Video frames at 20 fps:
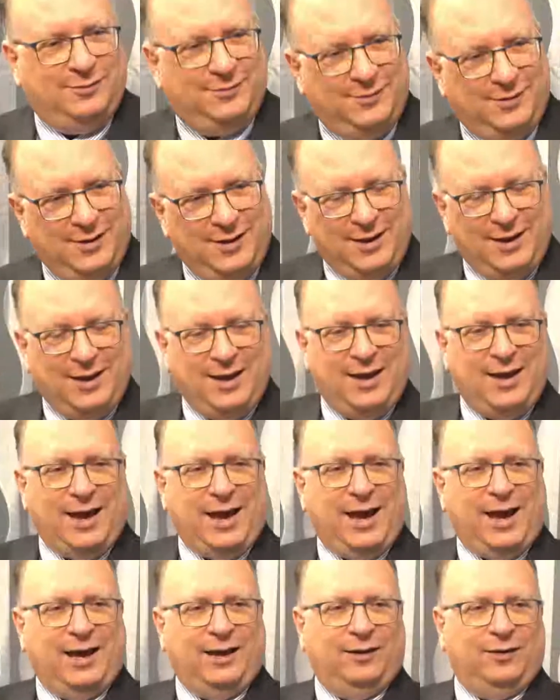
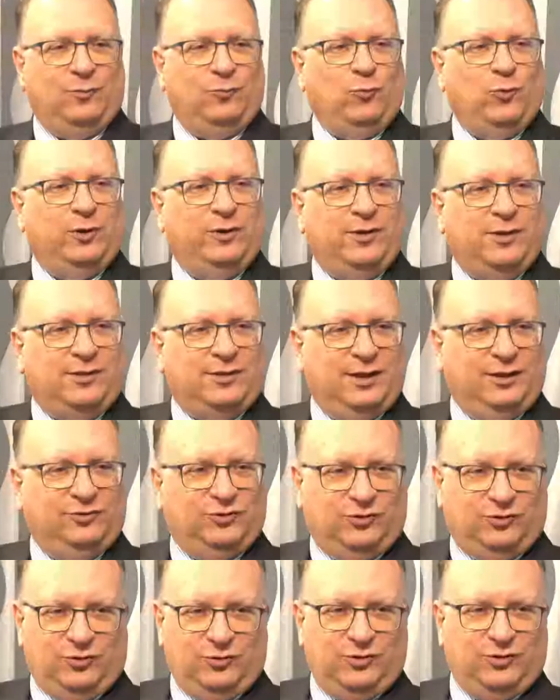Absolutely. And one of the things
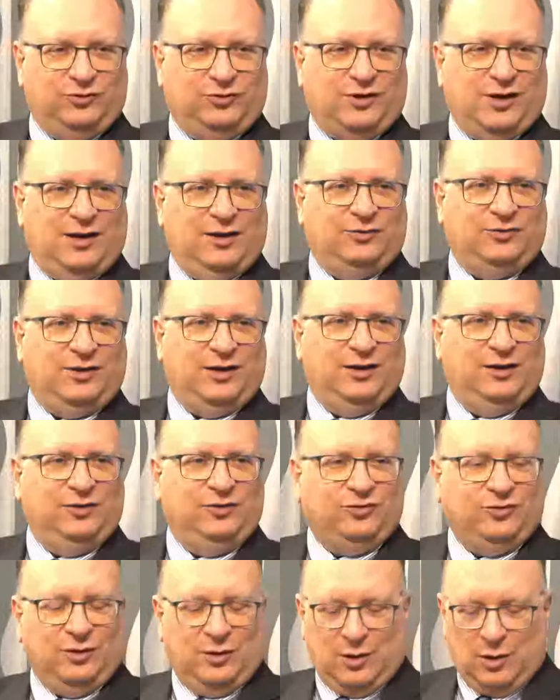that you discussed
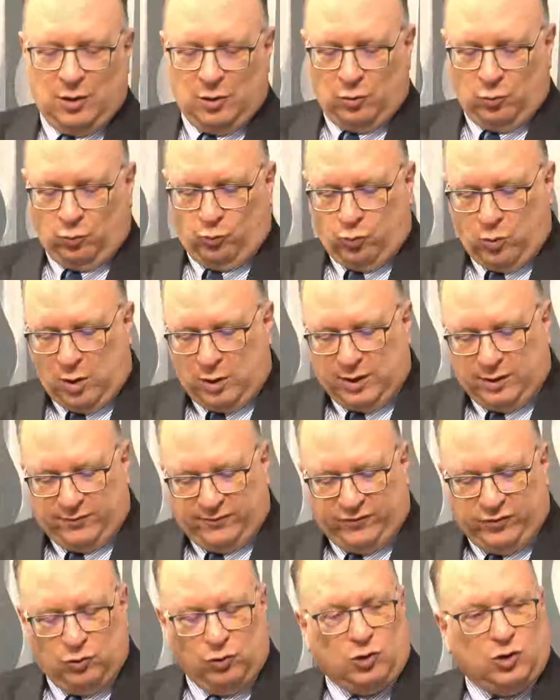is what
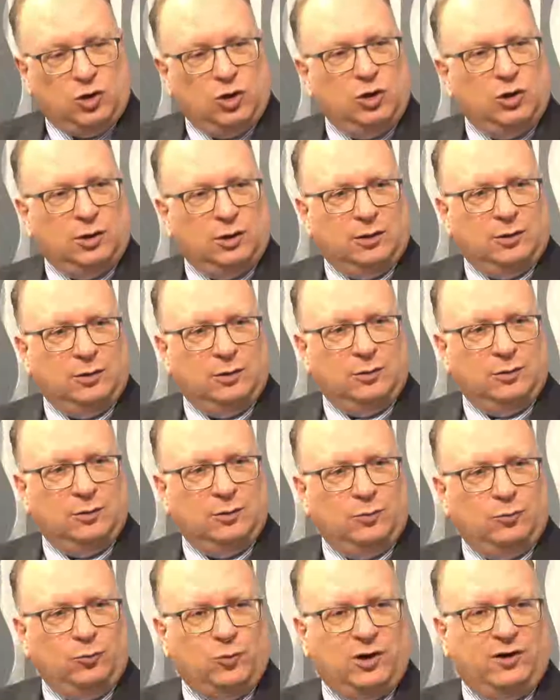if you could?
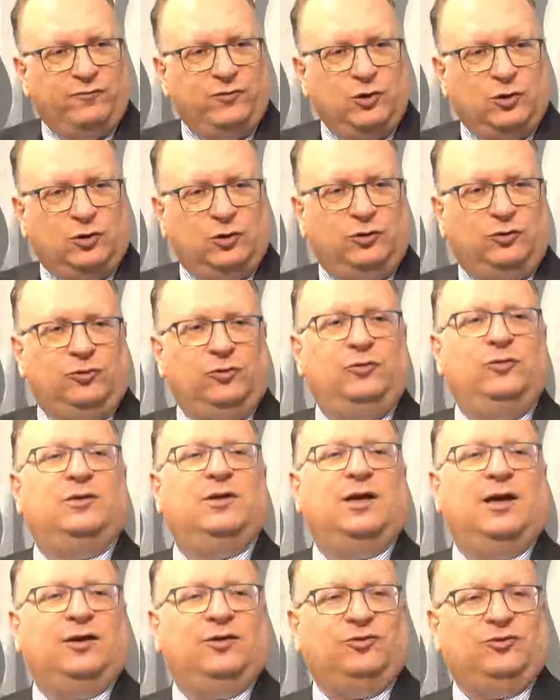Mm-hmm. What if you could do
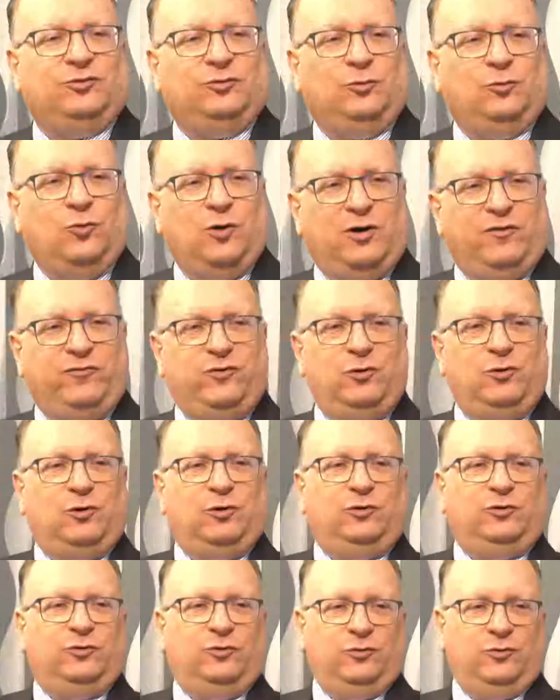this? Mm-hmm. What if mm-hmm. you
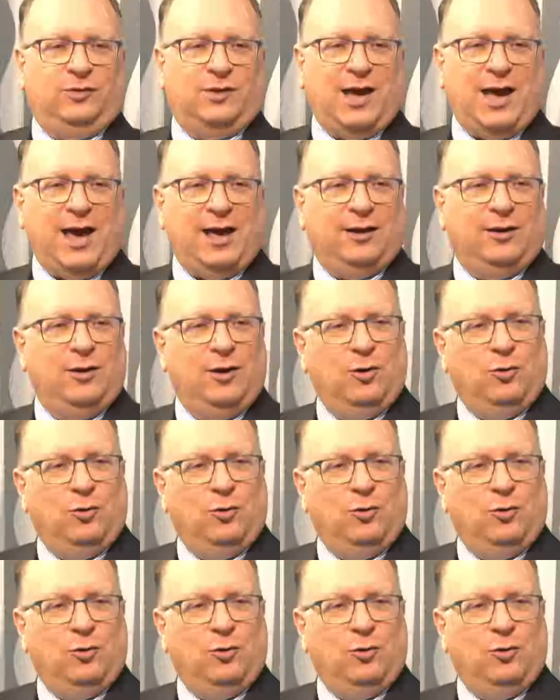could do that?